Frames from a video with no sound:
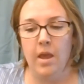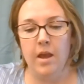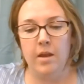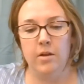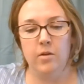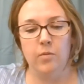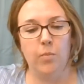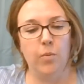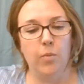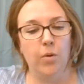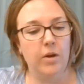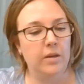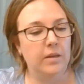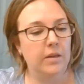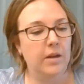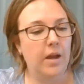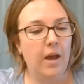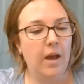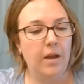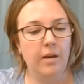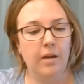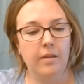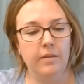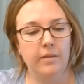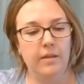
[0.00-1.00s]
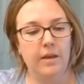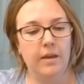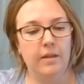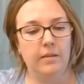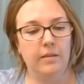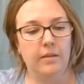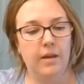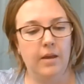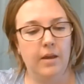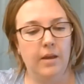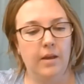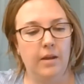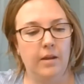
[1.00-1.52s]
and a point not on that
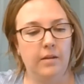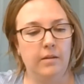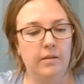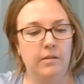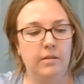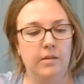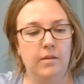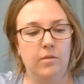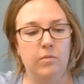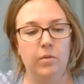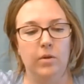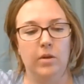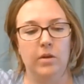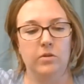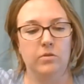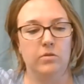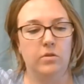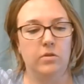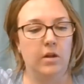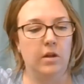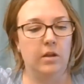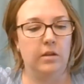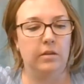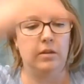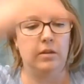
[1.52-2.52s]
line, then we can draw a